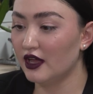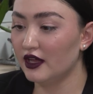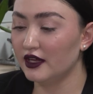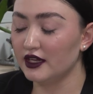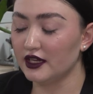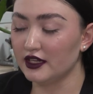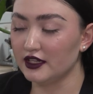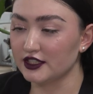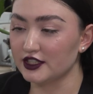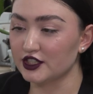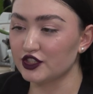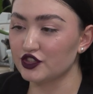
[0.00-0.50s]

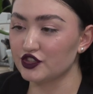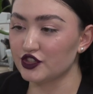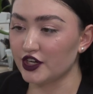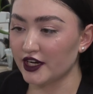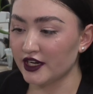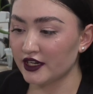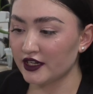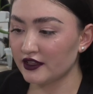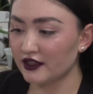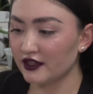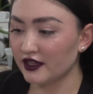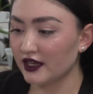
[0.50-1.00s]
in
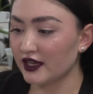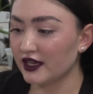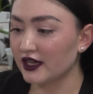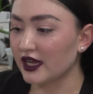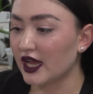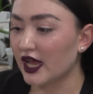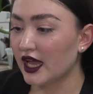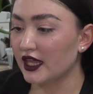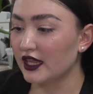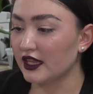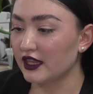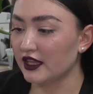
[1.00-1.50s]
strengthening
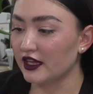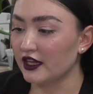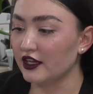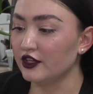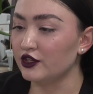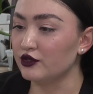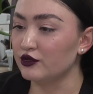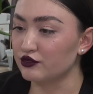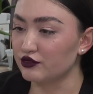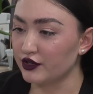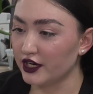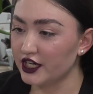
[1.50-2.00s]
the
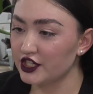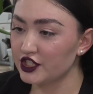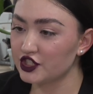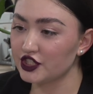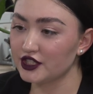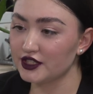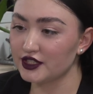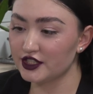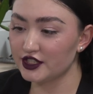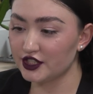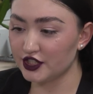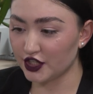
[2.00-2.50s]

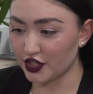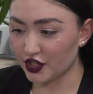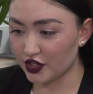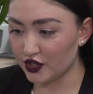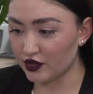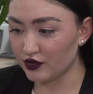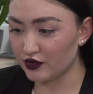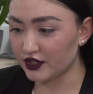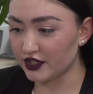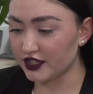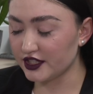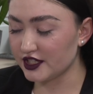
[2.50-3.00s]
Eurasian
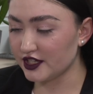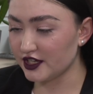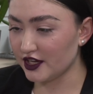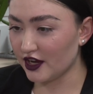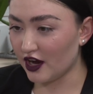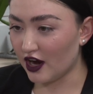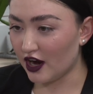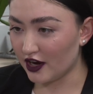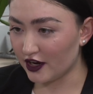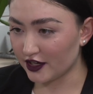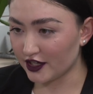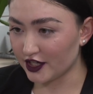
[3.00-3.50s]
security
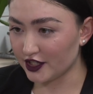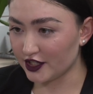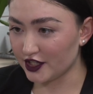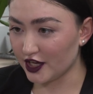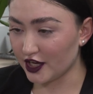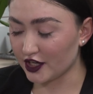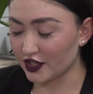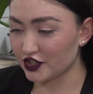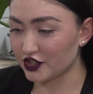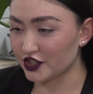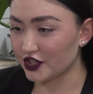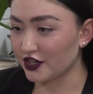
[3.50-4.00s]

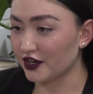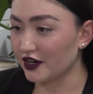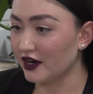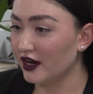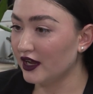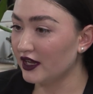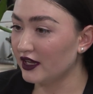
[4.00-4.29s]
architecture,